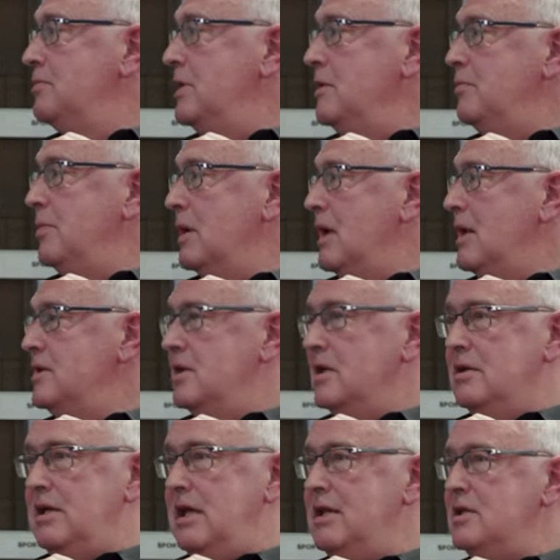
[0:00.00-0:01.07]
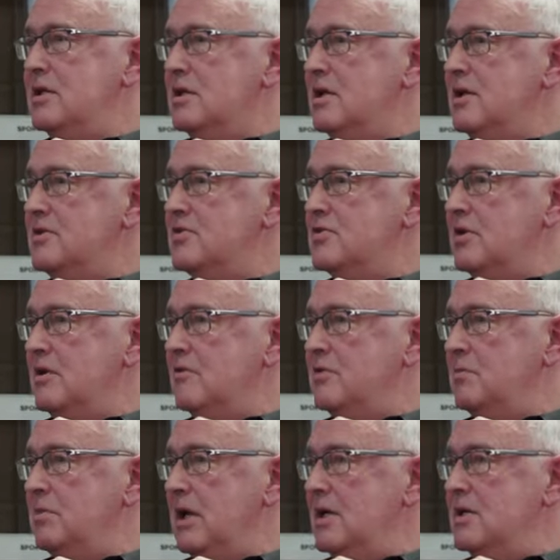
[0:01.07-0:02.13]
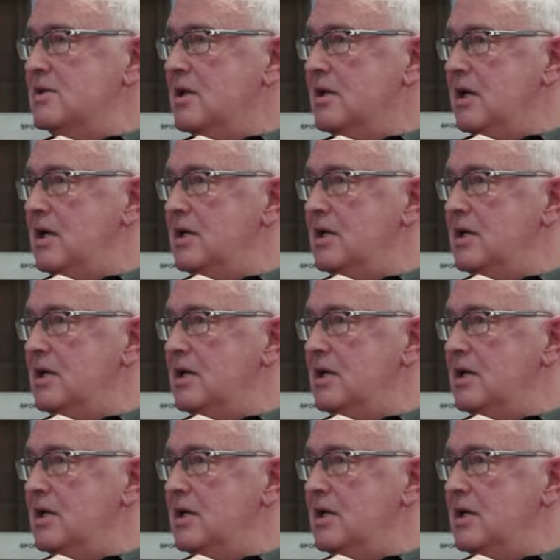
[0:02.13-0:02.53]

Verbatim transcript: people and the hidden history of the place and the